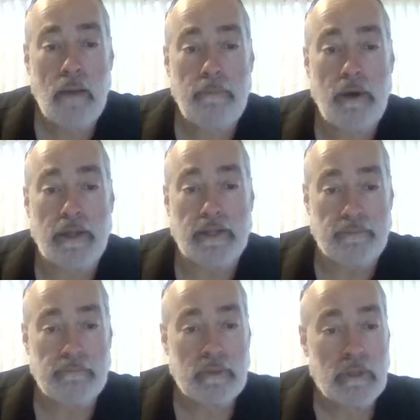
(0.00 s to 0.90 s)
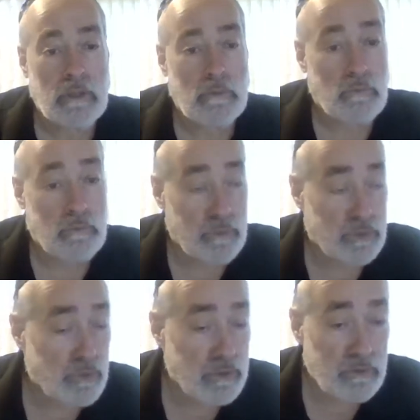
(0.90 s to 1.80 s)
upon it,
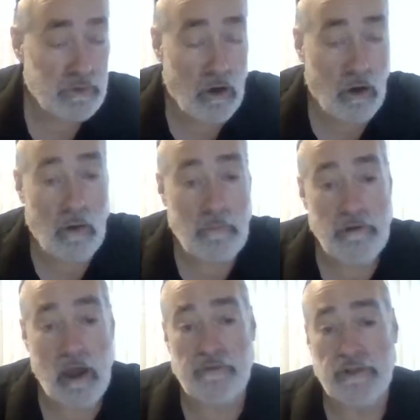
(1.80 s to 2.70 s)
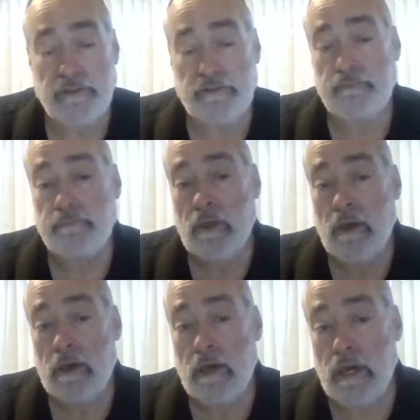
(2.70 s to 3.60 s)
which we call providence.
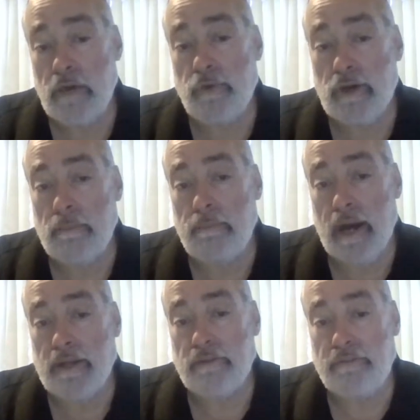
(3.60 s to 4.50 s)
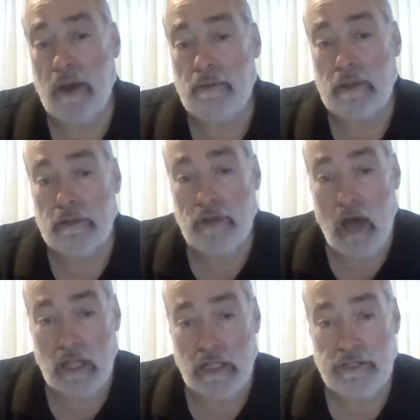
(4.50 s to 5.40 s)
If we combine divine
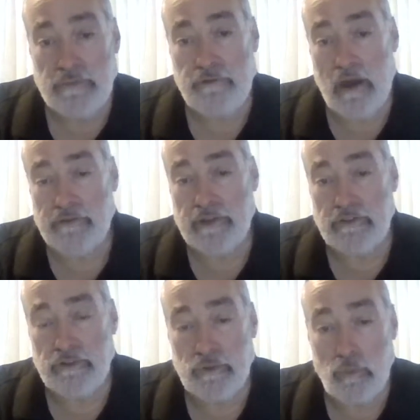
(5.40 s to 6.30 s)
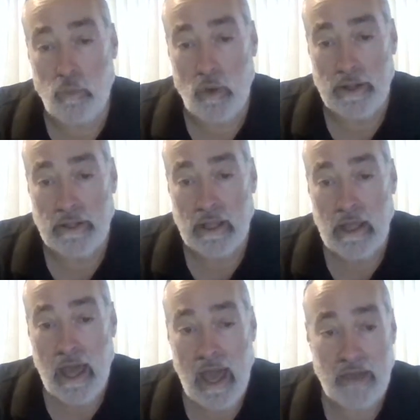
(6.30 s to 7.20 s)
knowledge and providence into one,
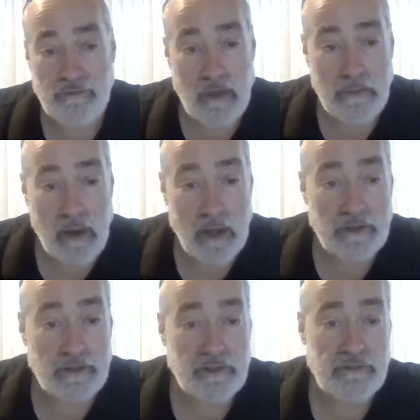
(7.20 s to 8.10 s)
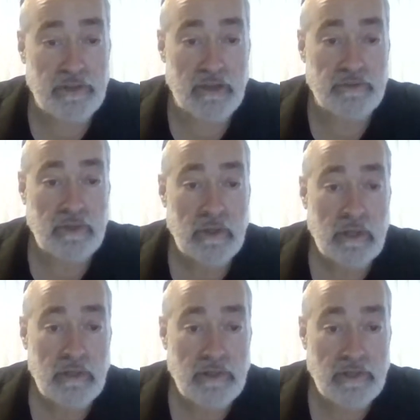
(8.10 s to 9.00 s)
as Maimonides does,
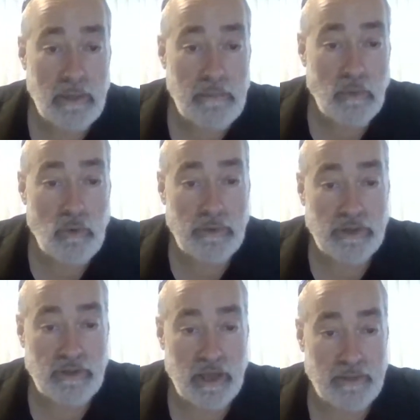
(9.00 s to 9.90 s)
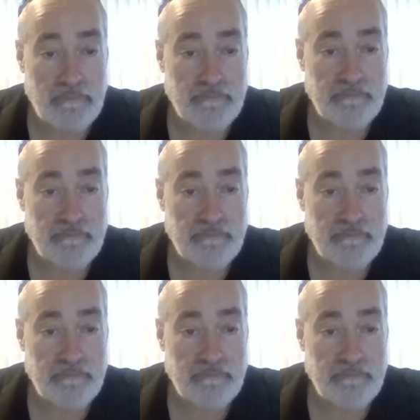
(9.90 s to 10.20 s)
the number will be 10.